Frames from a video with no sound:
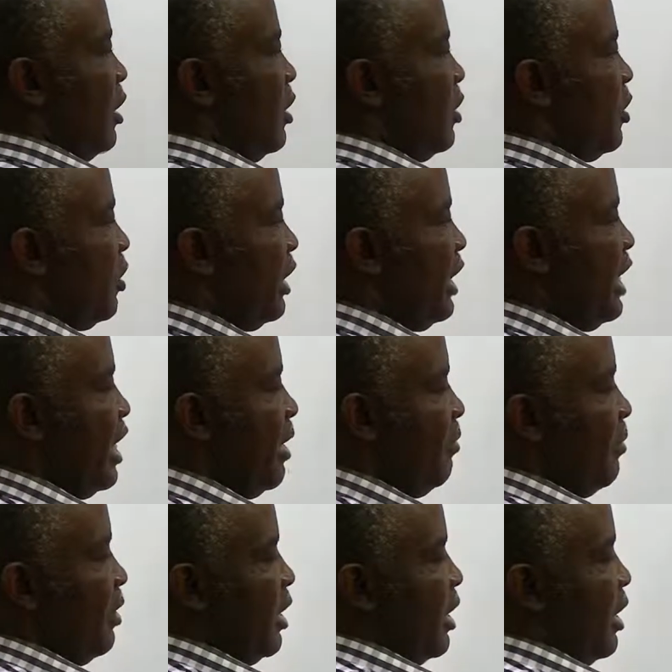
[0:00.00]
Sodium
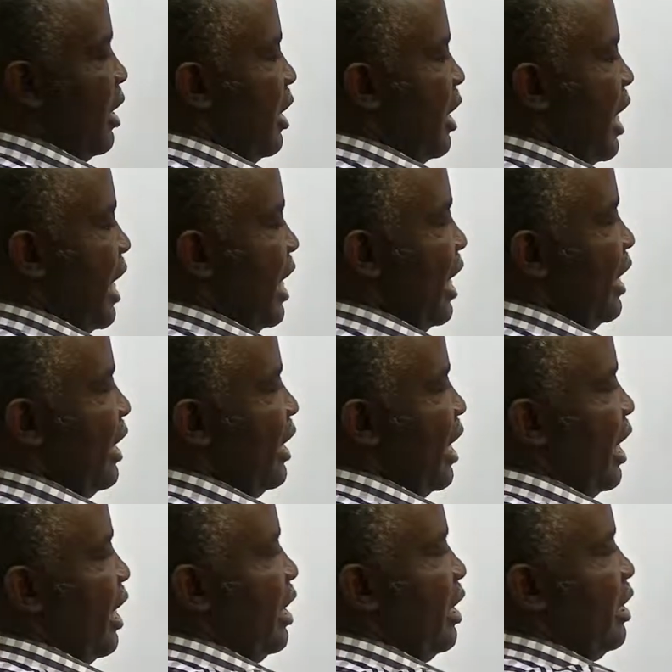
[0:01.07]
ion
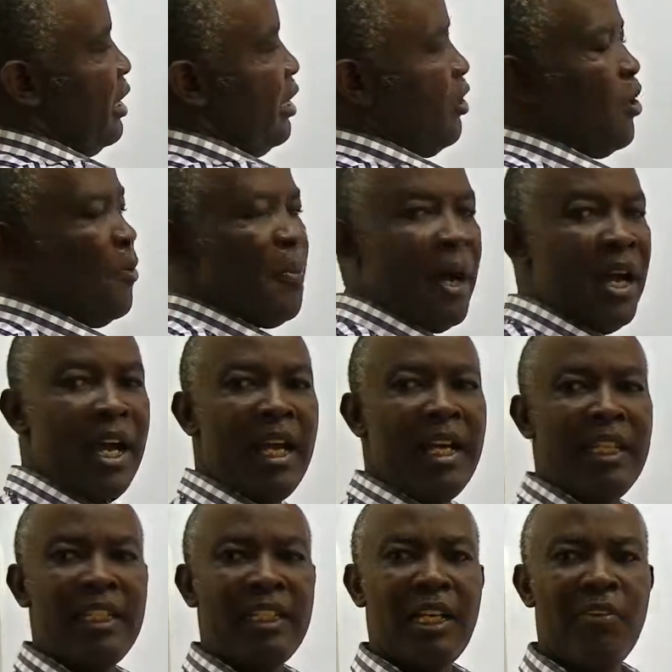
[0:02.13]
and the copper
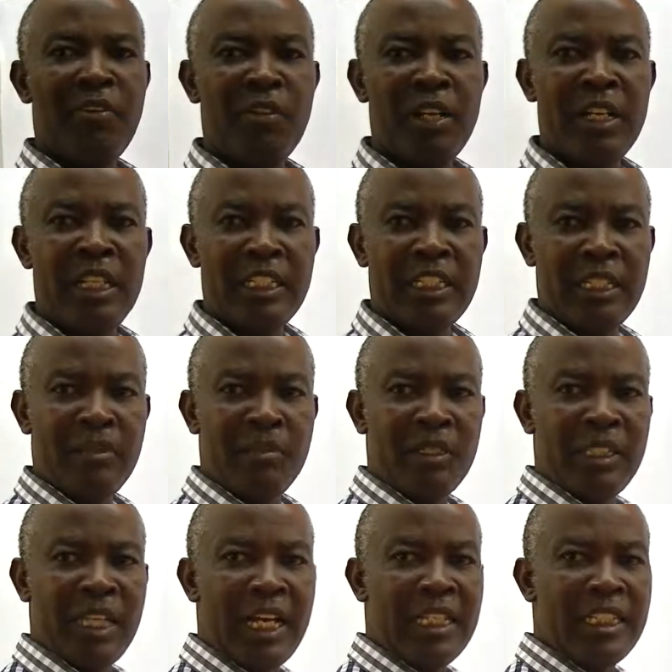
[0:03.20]
ions have got the same
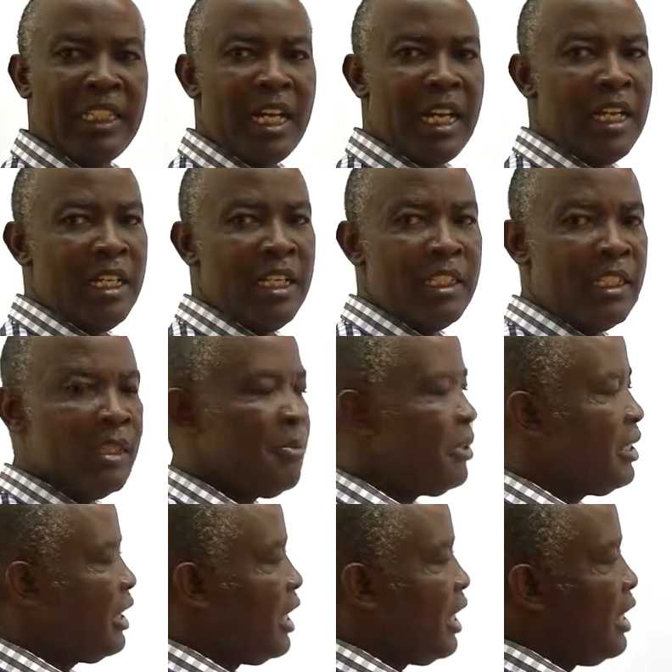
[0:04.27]
size and the same
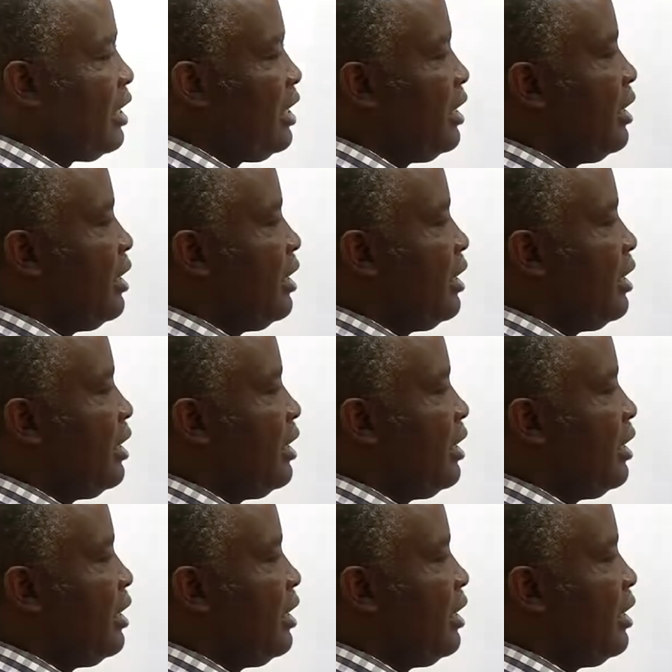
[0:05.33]
charge,